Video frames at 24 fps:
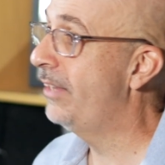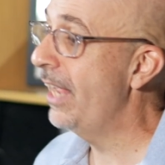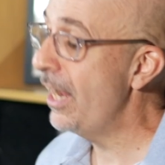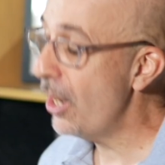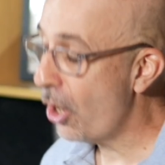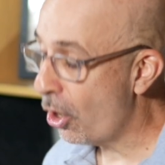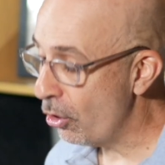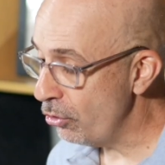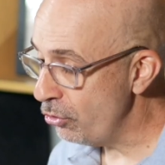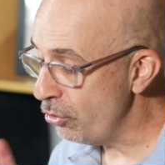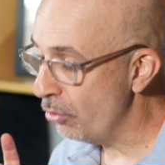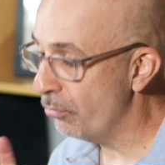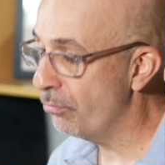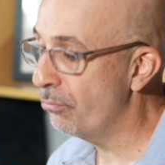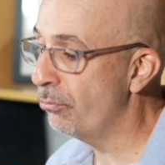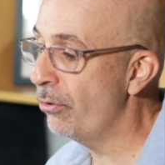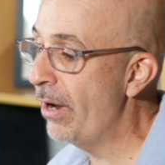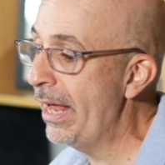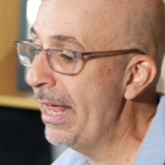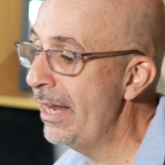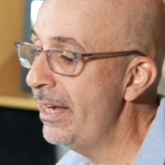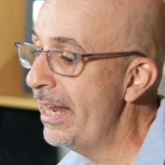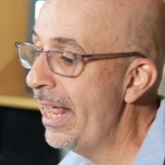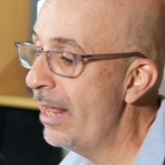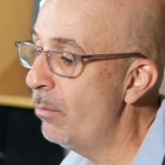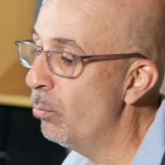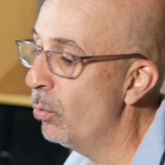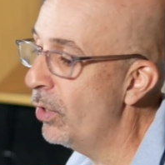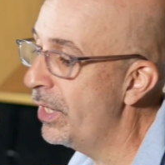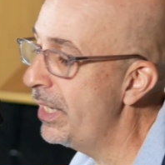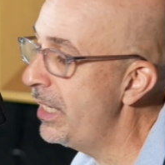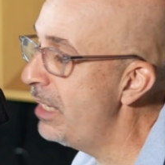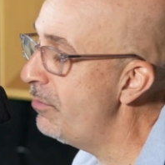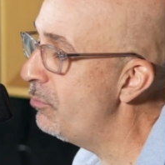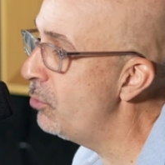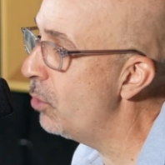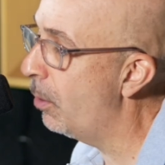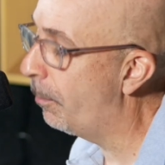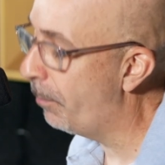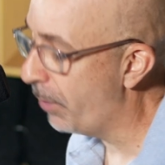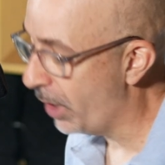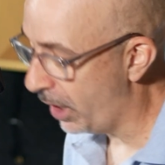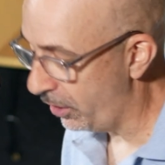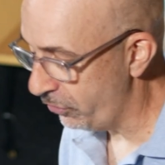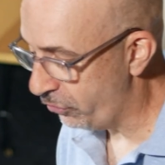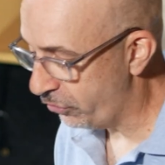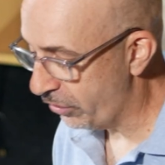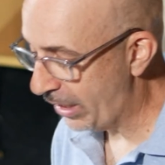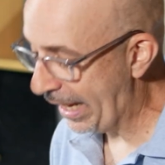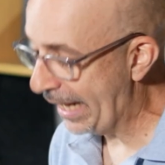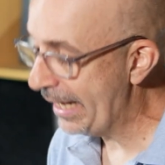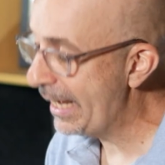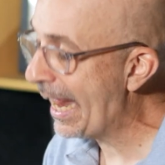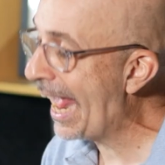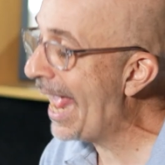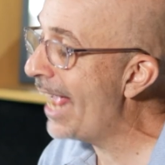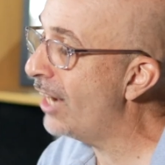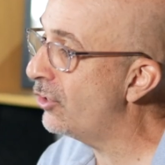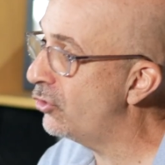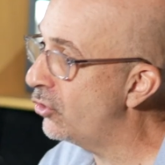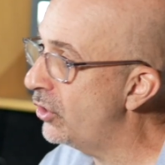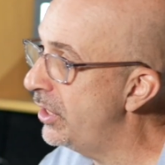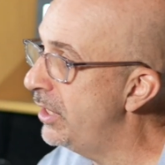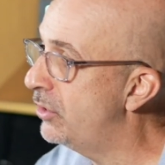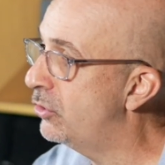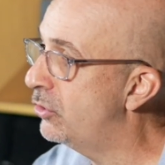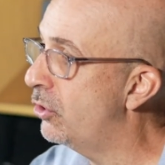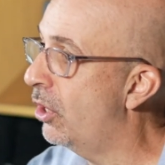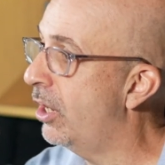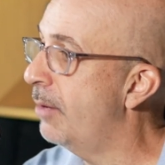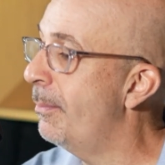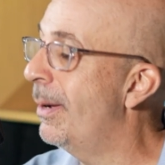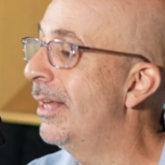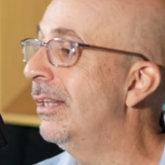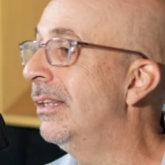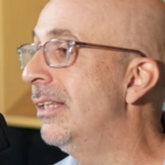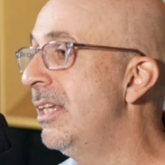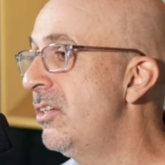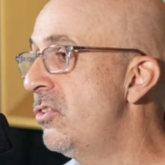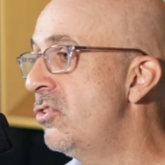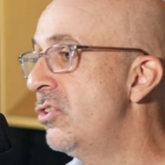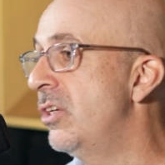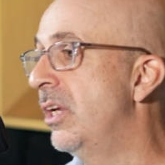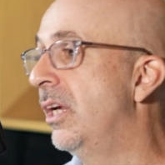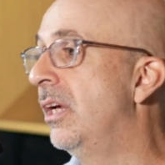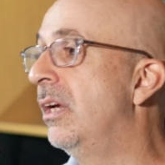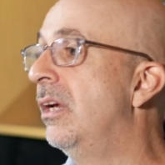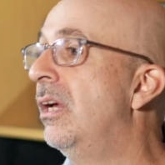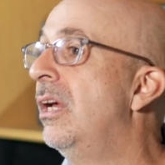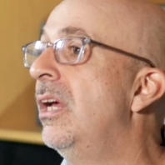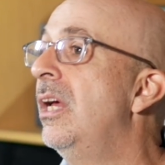They are your friend, and we're going to give you a bunch. And actually, talking about listening,